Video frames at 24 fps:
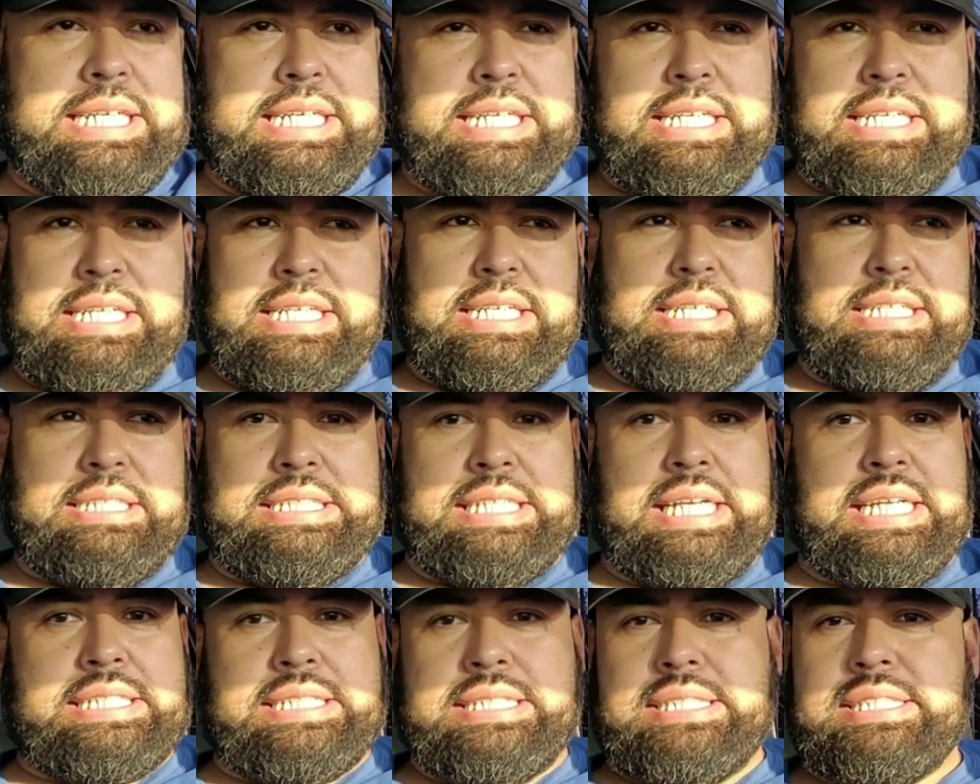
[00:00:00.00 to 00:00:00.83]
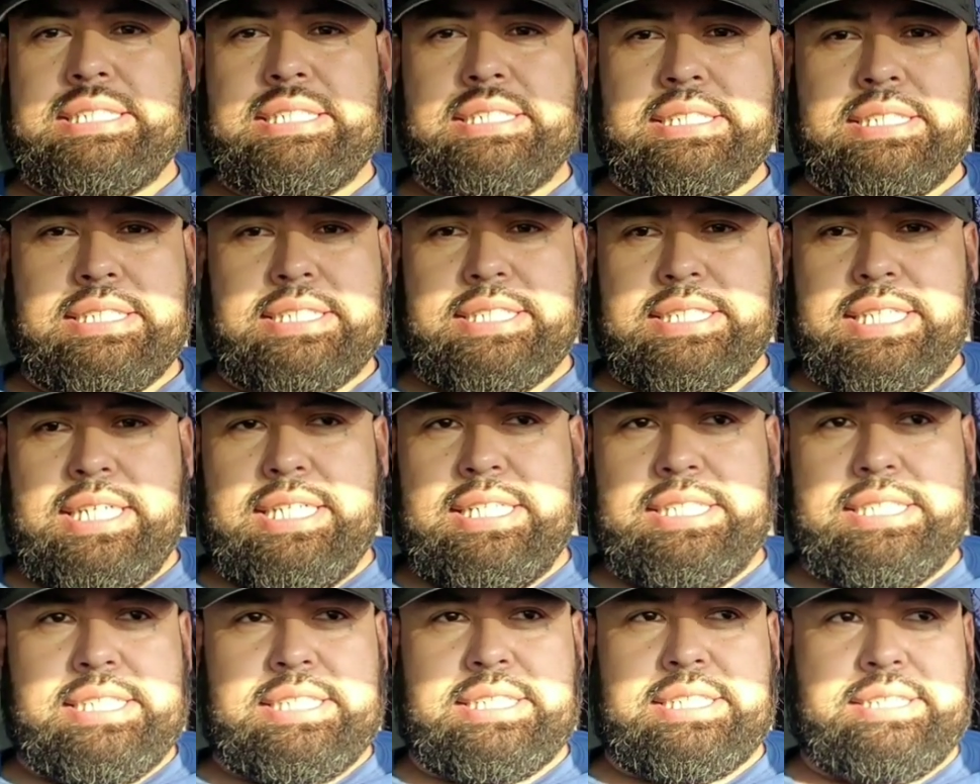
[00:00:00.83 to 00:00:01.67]
And I couldn't
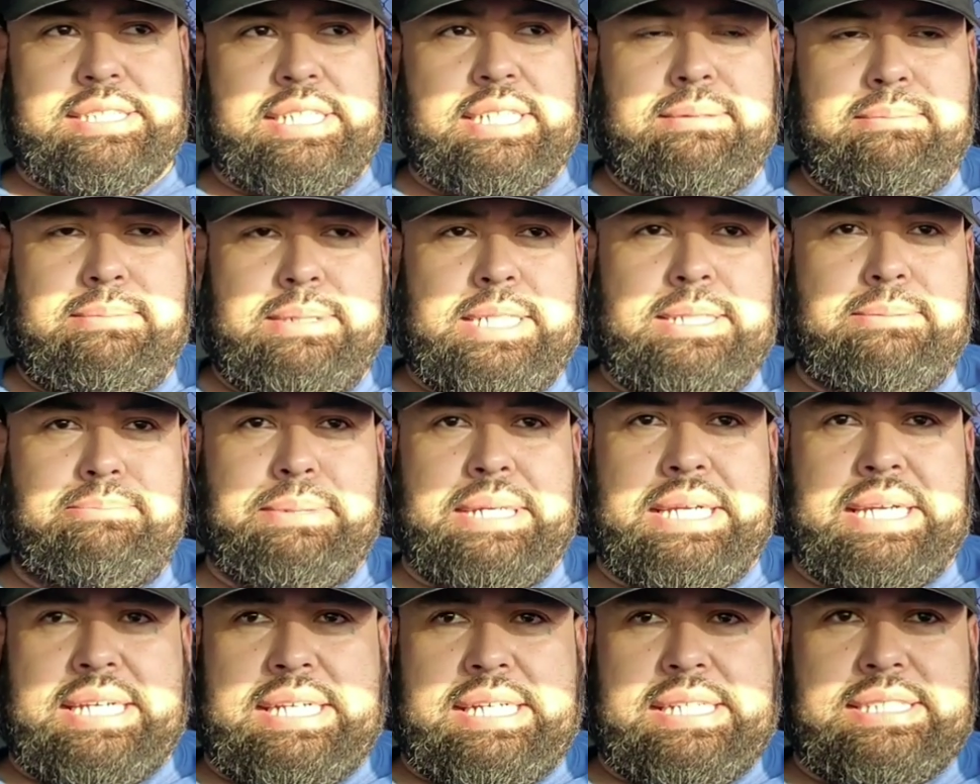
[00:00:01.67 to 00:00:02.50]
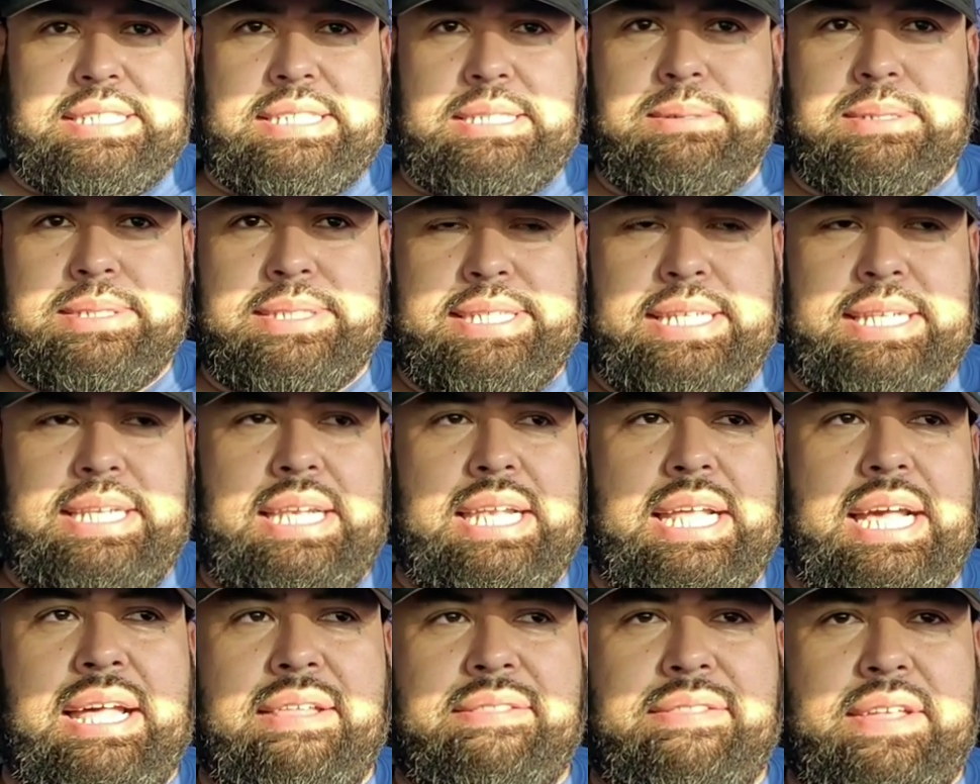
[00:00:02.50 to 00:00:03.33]
understand the sermon because it was
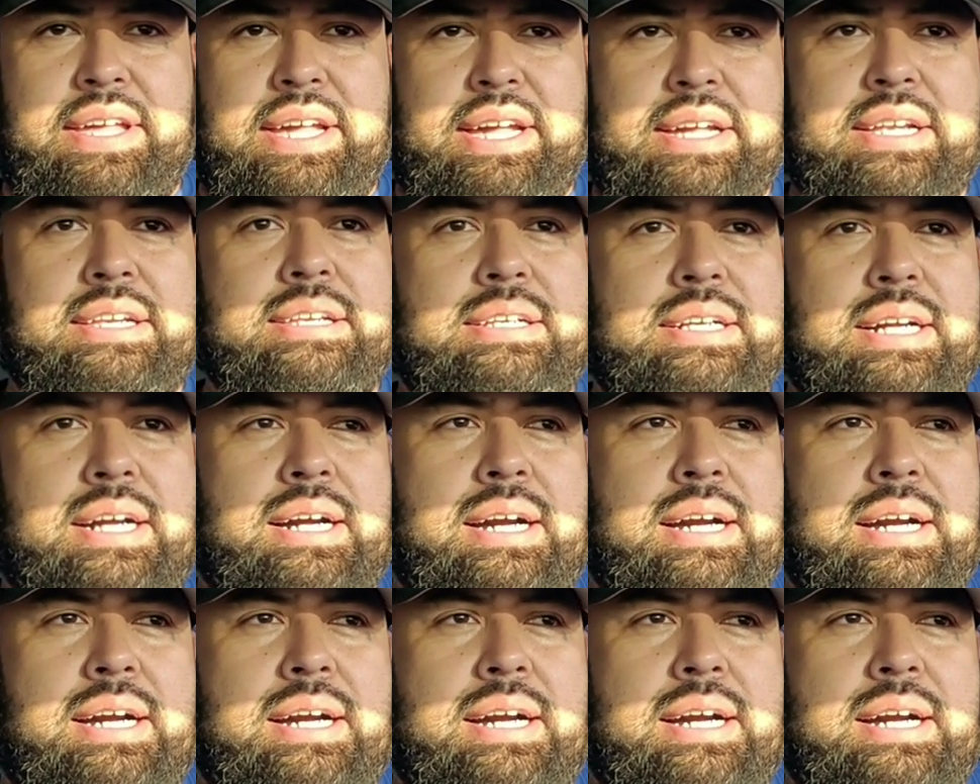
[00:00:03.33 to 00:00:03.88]
in Latin.